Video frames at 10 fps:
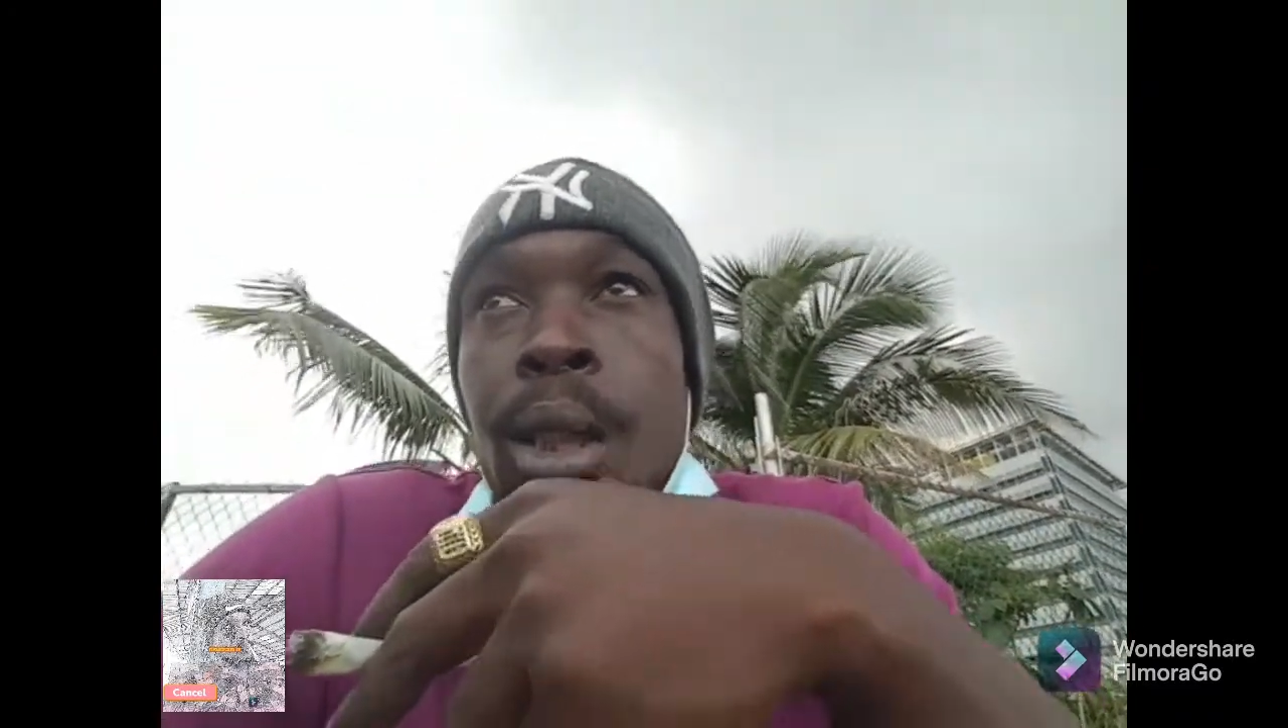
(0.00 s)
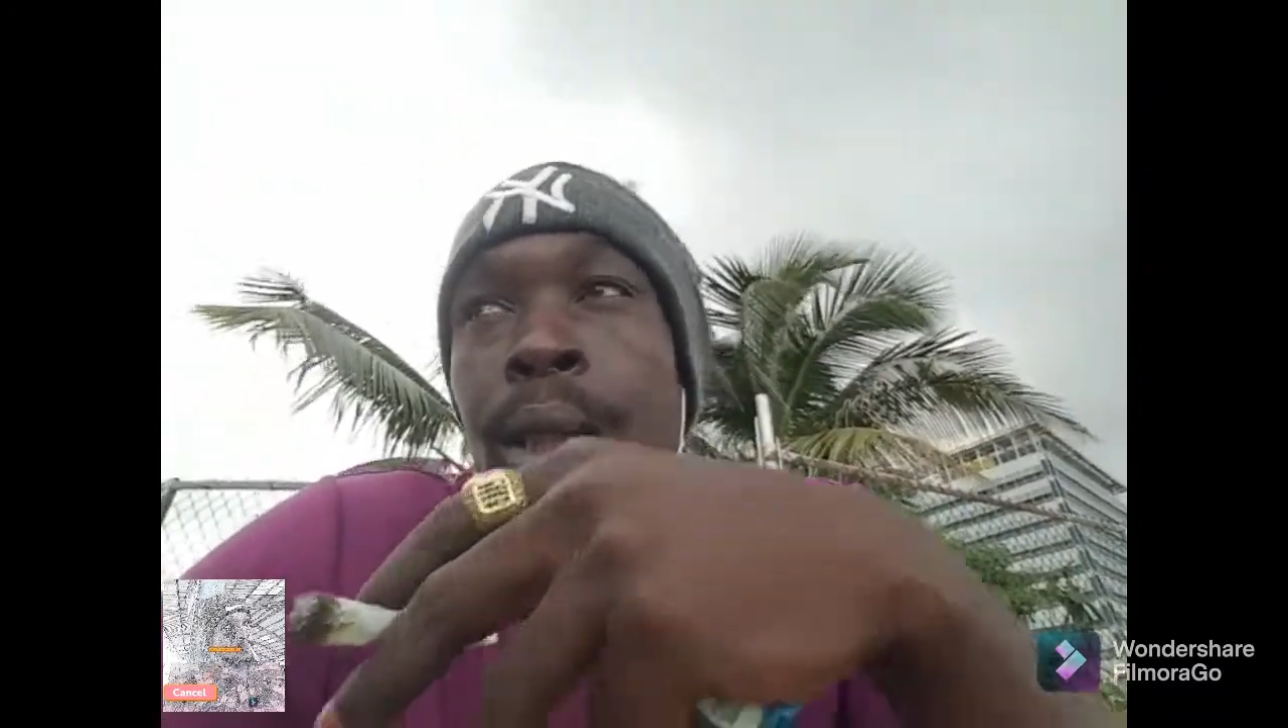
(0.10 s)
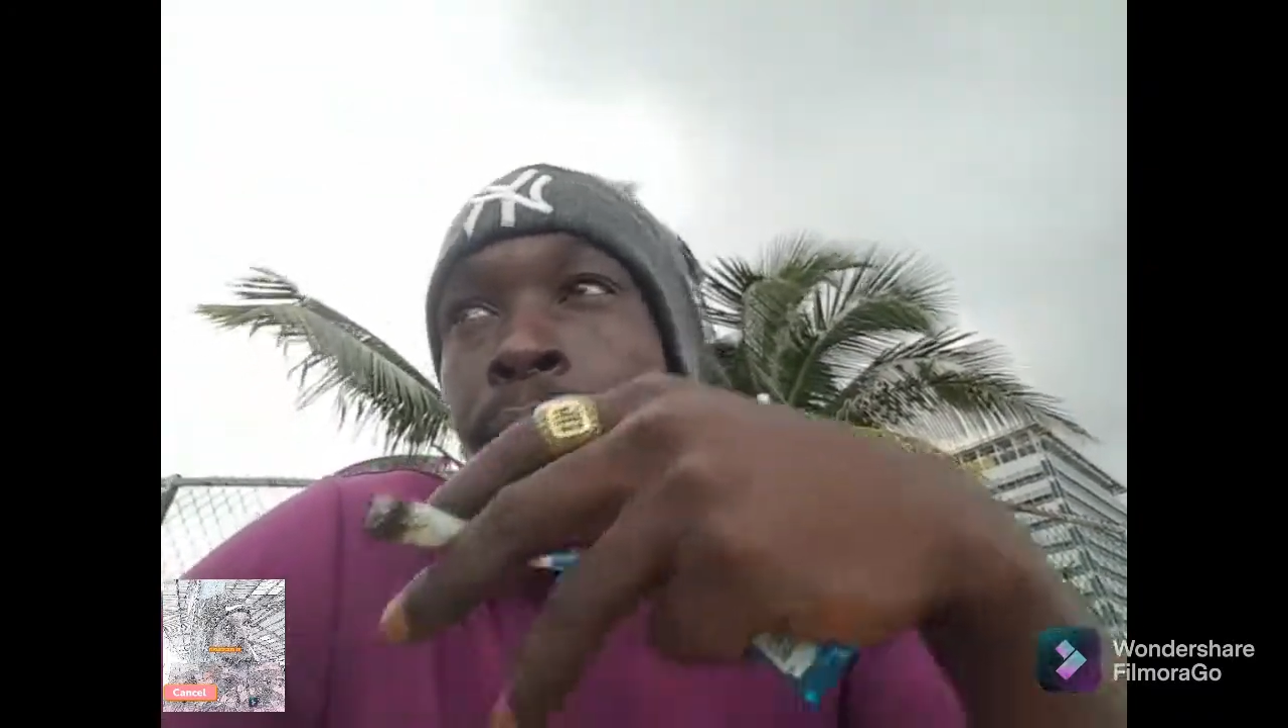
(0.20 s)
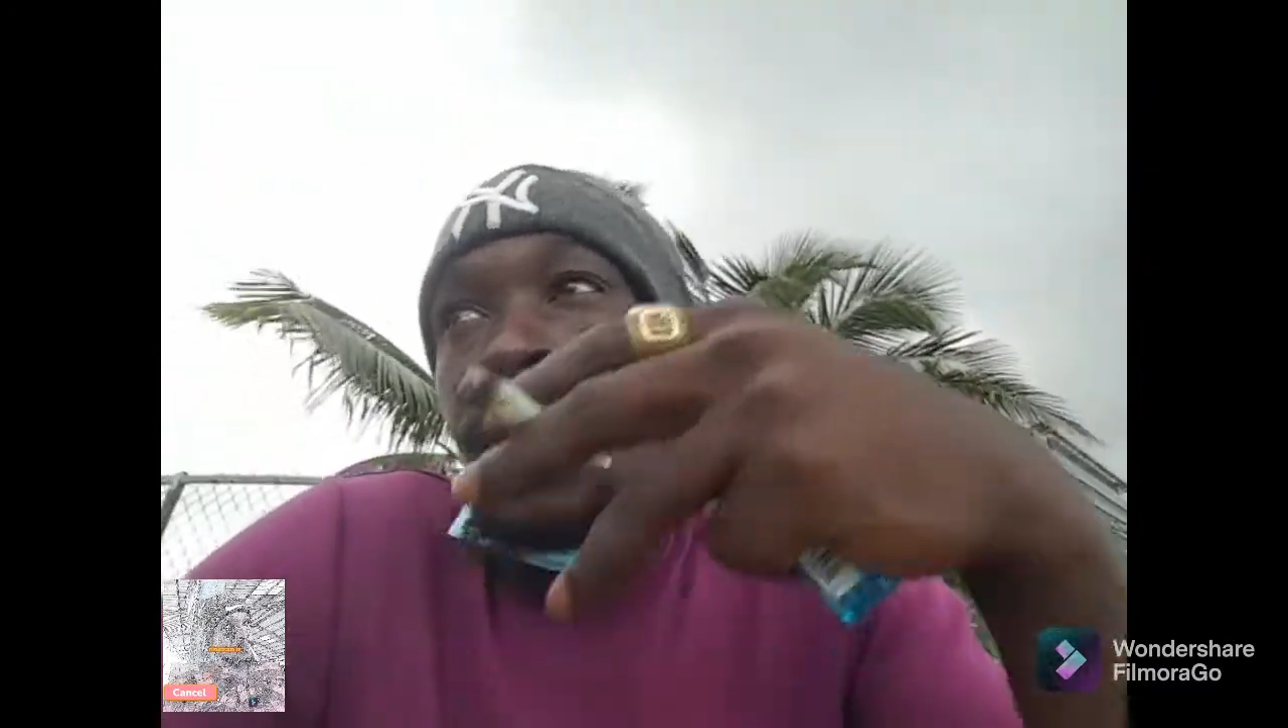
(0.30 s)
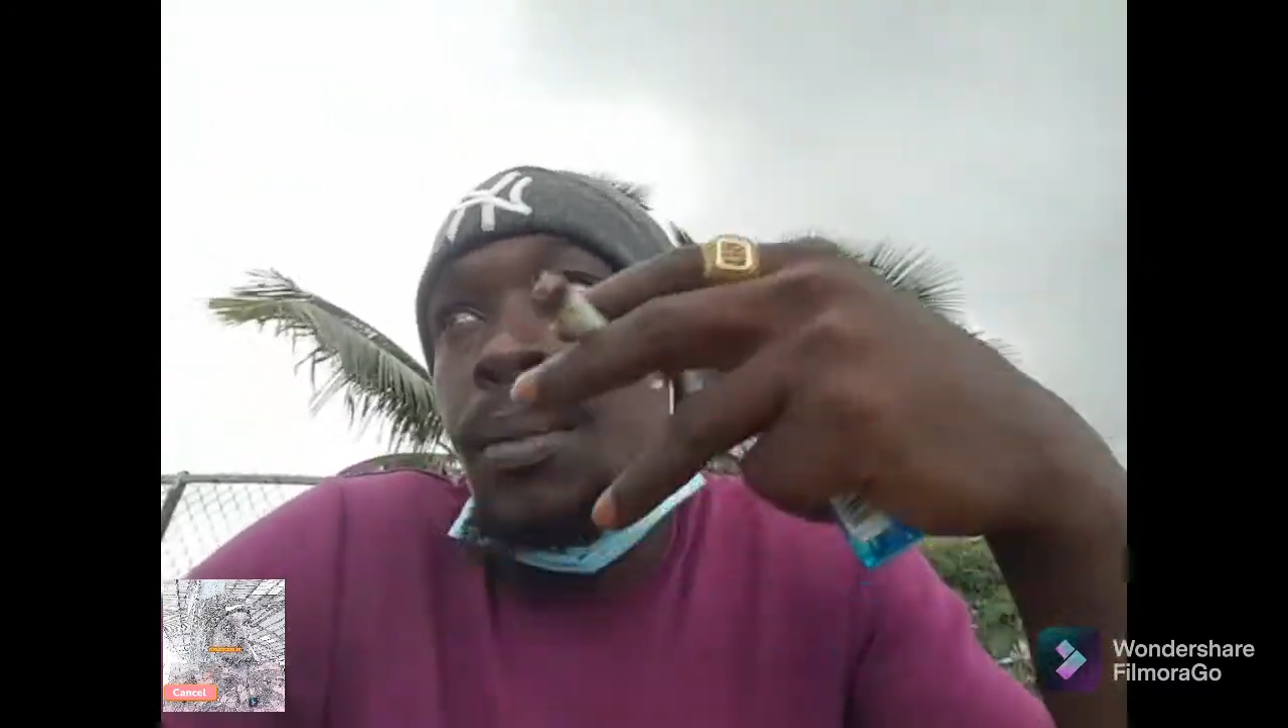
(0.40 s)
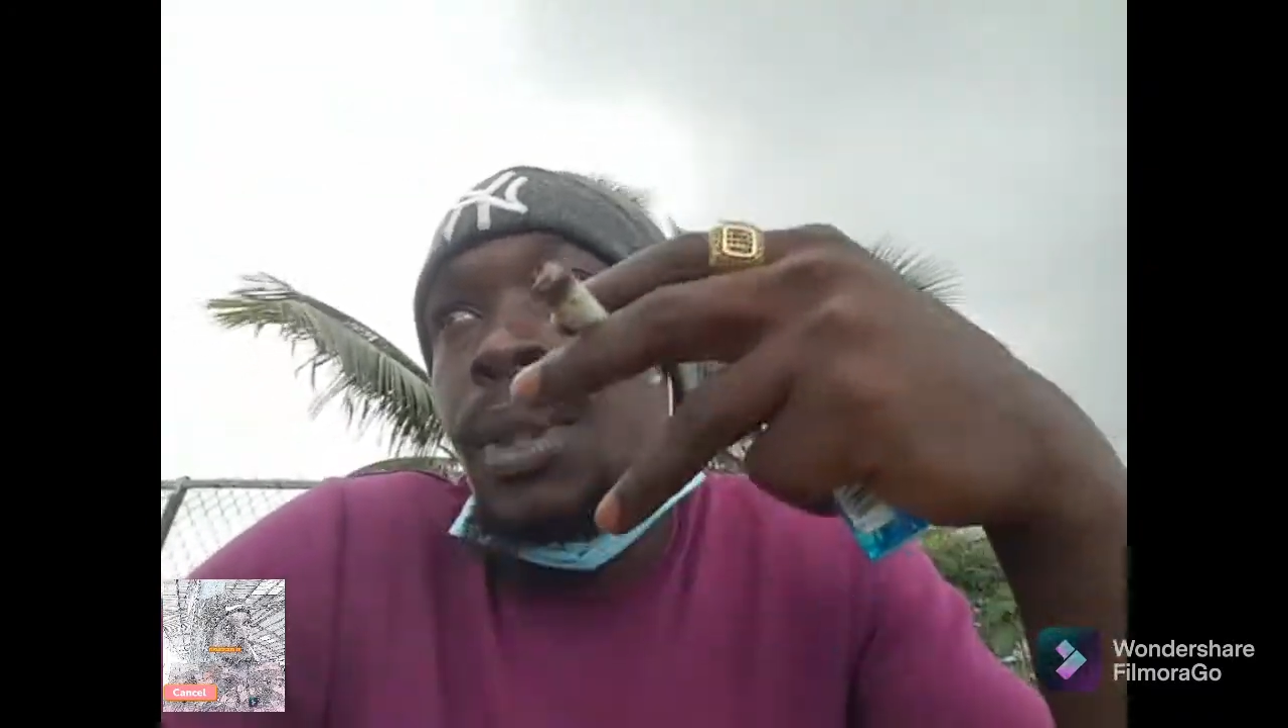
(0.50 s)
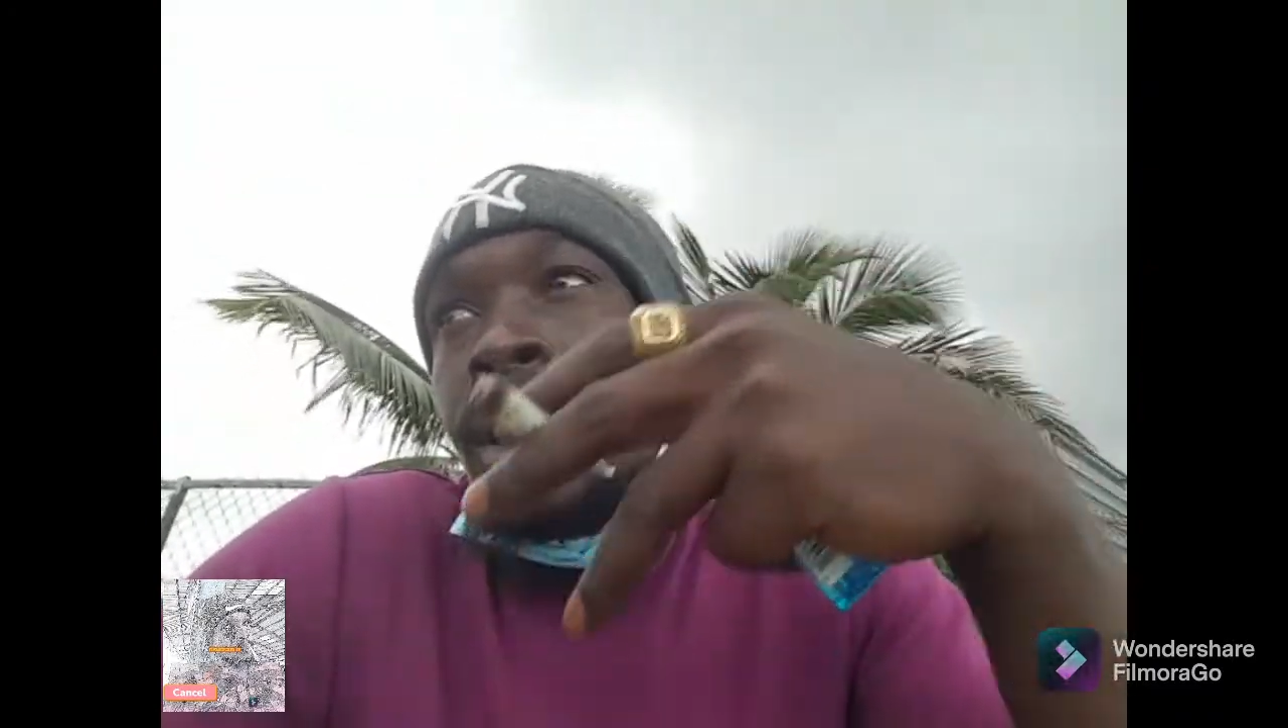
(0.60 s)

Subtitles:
so you want to be